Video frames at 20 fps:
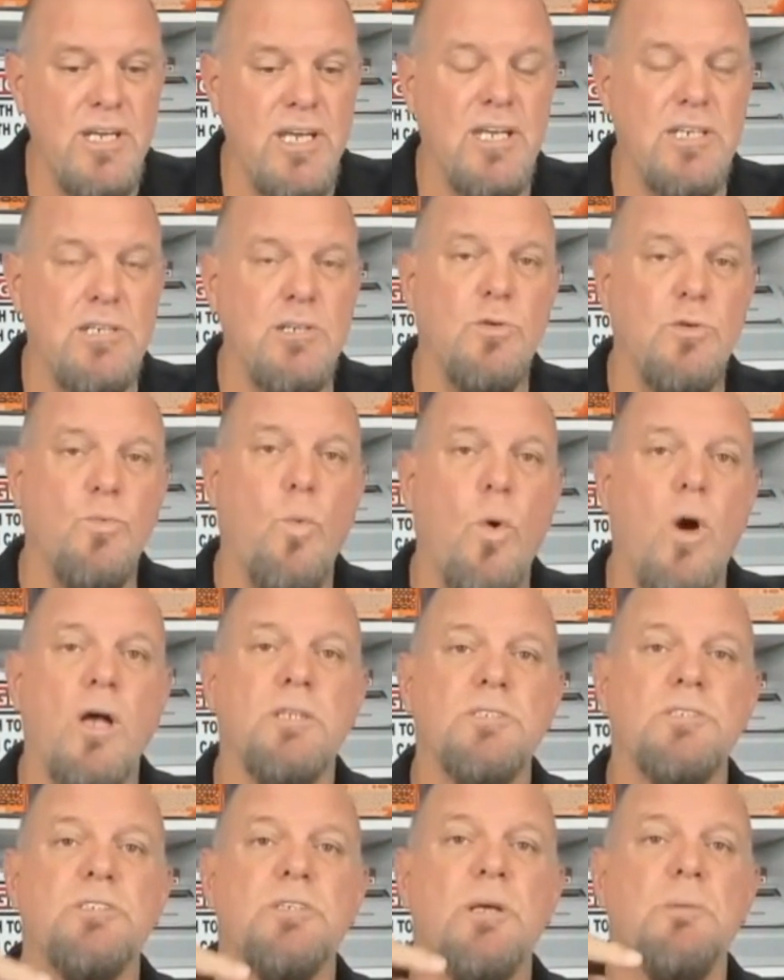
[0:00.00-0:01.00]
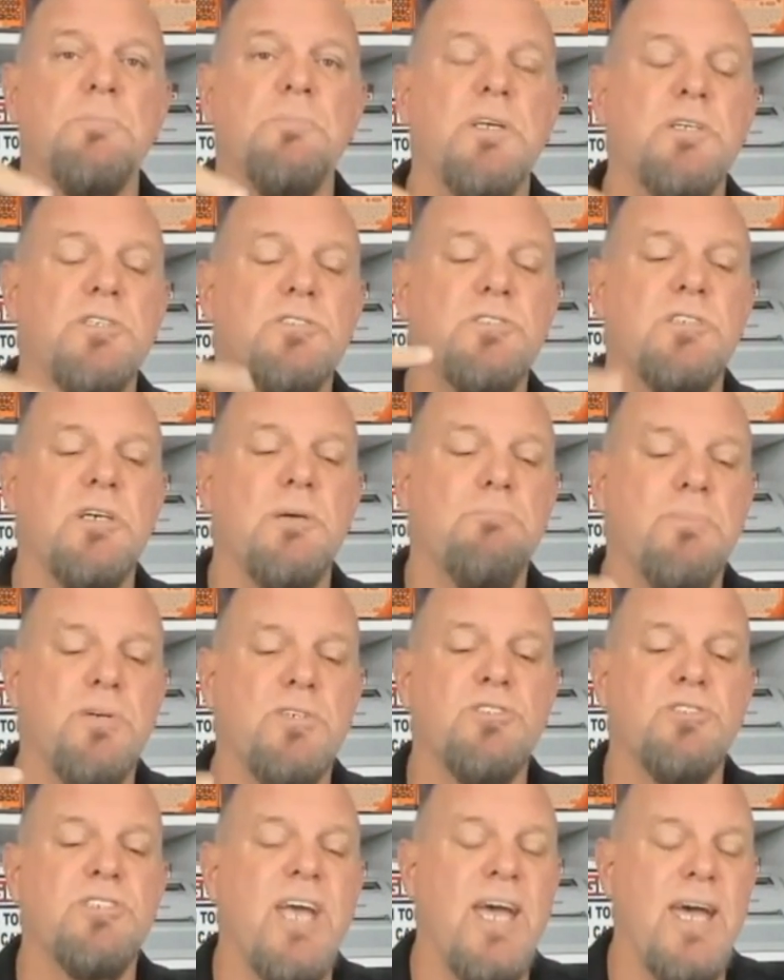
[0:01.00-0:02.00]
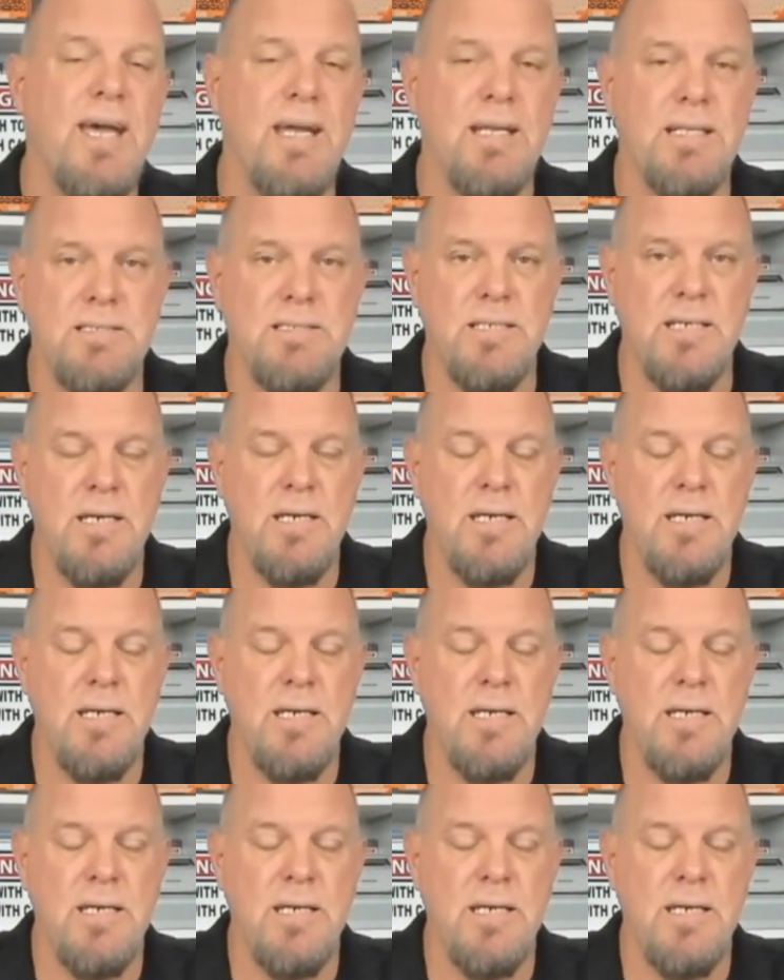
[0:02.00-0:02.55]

and you'd want something to protect